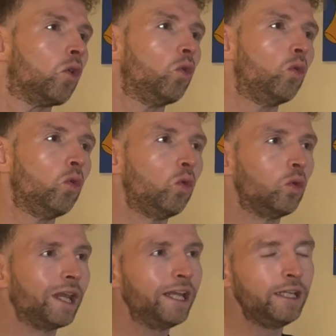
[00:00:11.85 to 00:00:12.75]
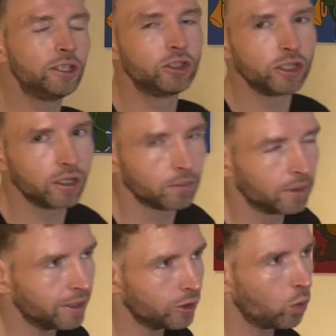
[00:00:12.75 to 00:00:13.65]
Ooh, ladies and
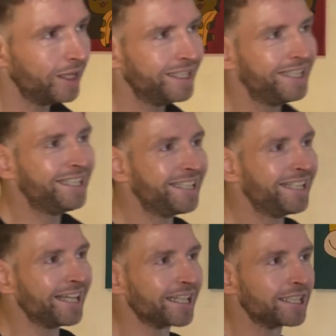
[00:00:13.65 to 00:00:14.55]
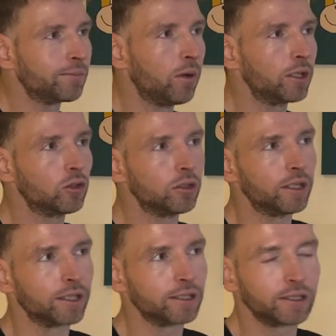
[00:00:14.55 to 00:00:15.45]
gentlemen, a 26, my
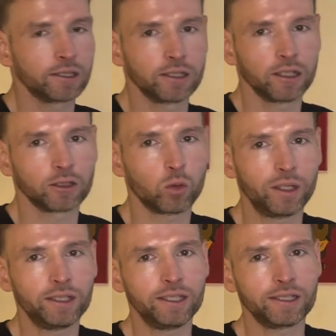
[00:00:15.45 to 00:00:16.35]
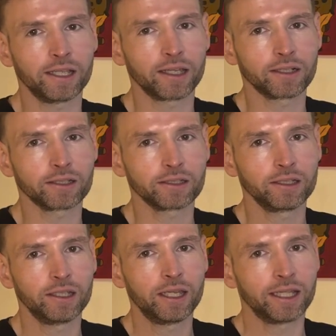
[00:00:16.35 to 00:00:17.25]
goodness, a 26.
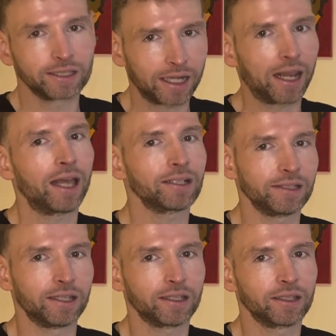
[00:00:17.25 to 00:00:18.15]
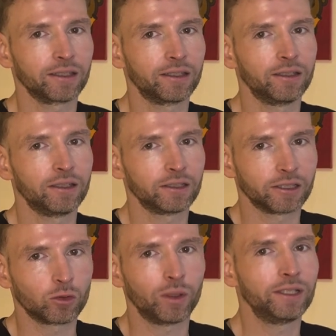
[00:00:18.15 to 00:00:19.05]
It's a classic. It's
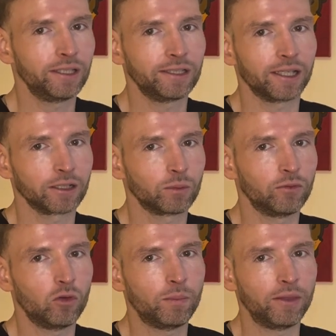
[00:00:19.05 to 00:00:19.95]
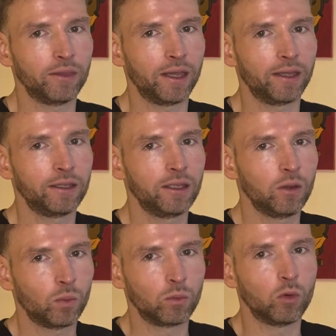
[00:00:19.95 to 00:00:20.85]
a 26, we've all been there.
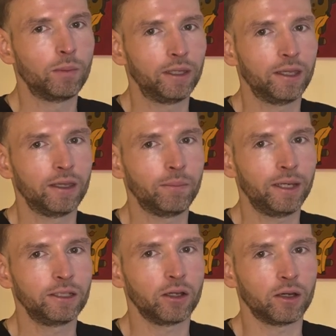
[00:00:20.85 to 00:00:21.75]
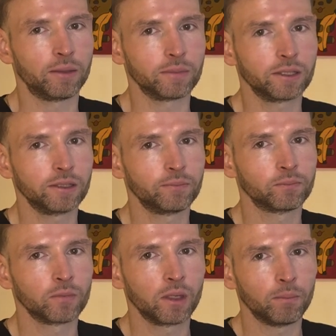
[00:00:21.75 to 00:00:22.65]
We will be here many times.
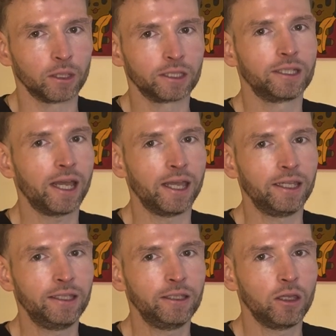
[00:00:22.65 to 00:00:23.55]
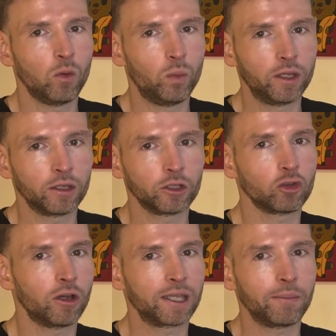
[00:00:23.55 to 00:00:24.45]
But today, we're going to
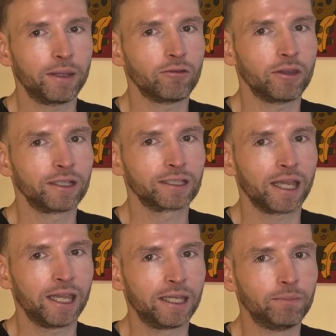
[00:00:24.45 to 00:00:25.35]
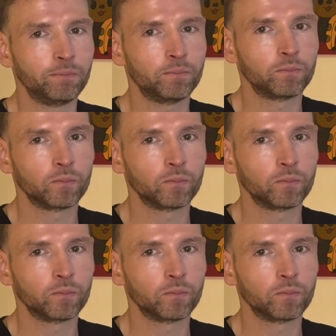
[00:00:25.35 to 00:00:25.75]
try and get better at this game,